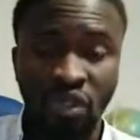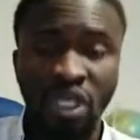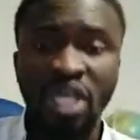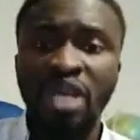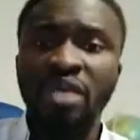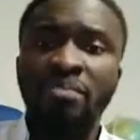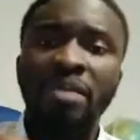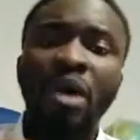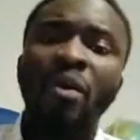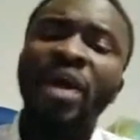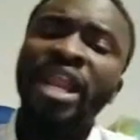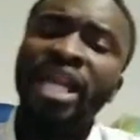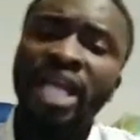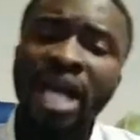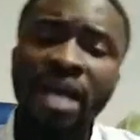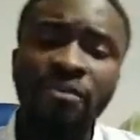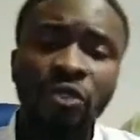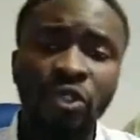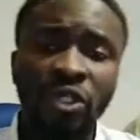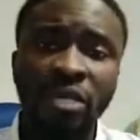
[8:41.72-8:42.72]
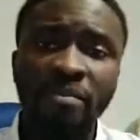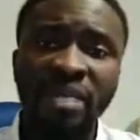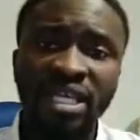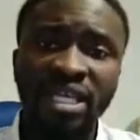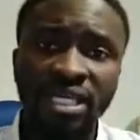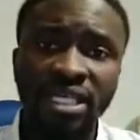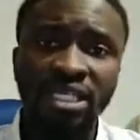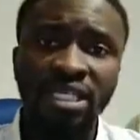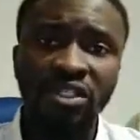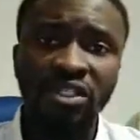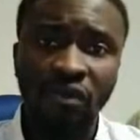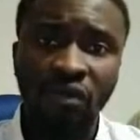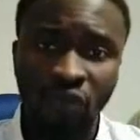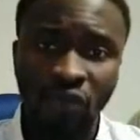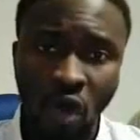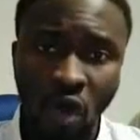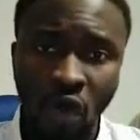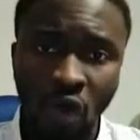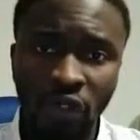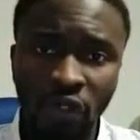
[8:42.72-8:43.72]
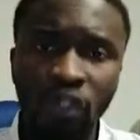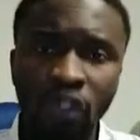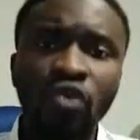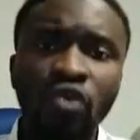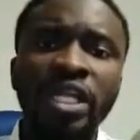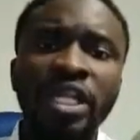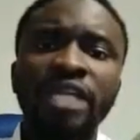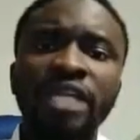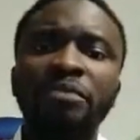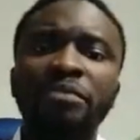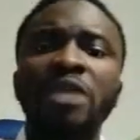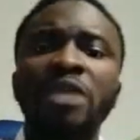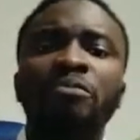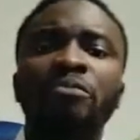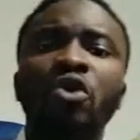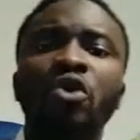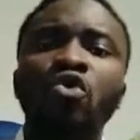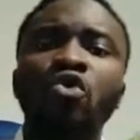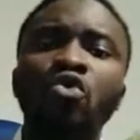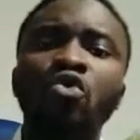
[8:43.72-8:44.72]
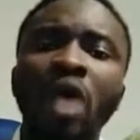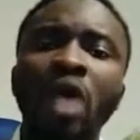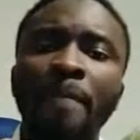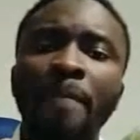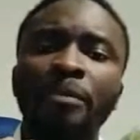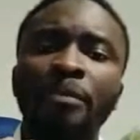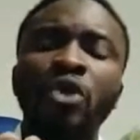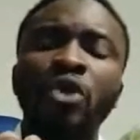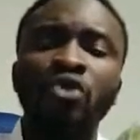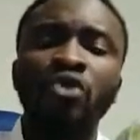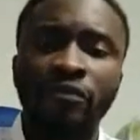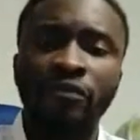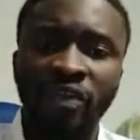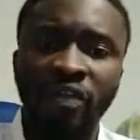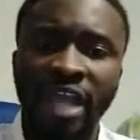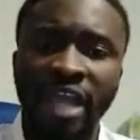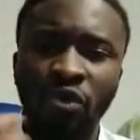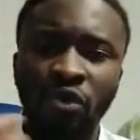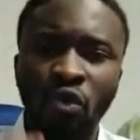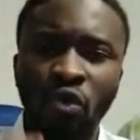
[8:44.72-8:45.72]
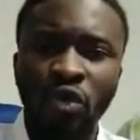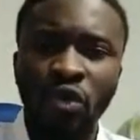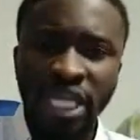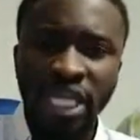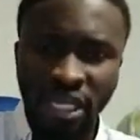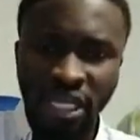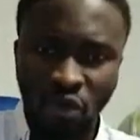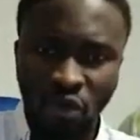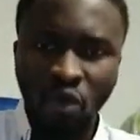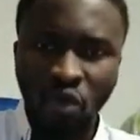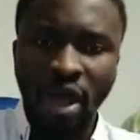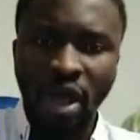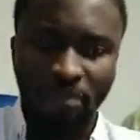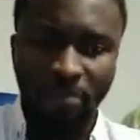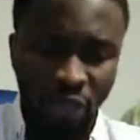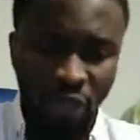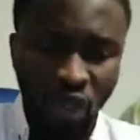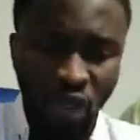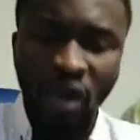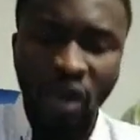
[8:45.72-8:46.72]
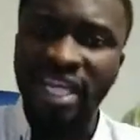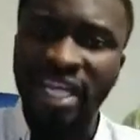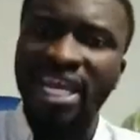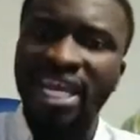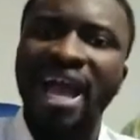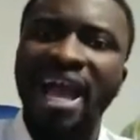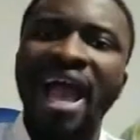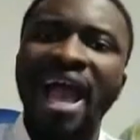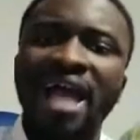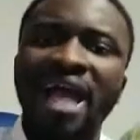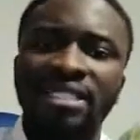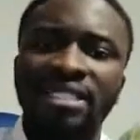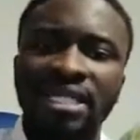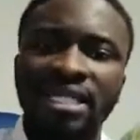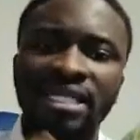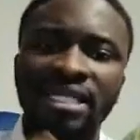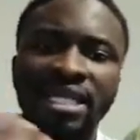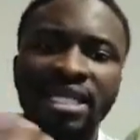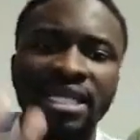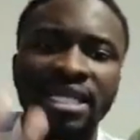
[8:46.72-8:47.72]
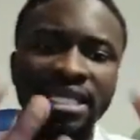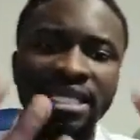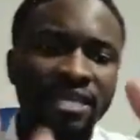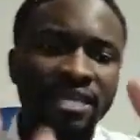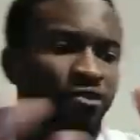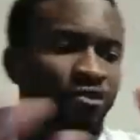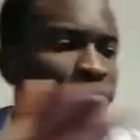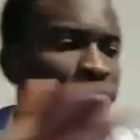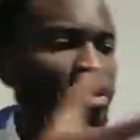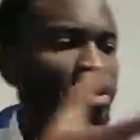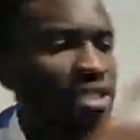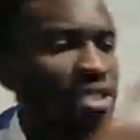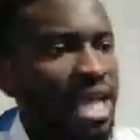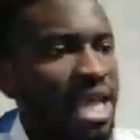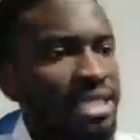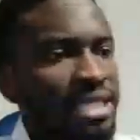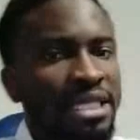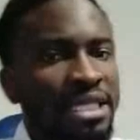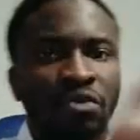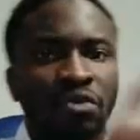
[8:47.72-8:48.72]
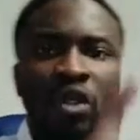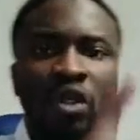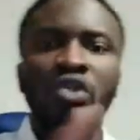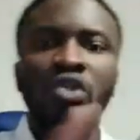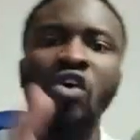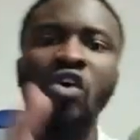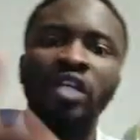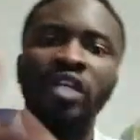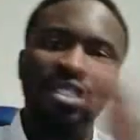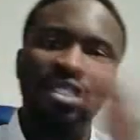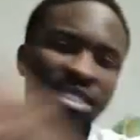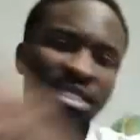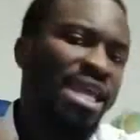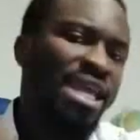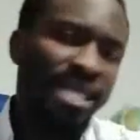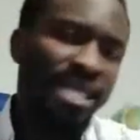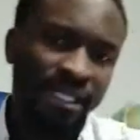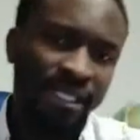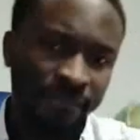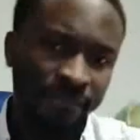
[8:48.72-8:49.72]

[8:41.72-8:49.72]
But when it comes to the messages of God, you need people who are purified, who are pure in the heart, that can give you precisely what God is saying.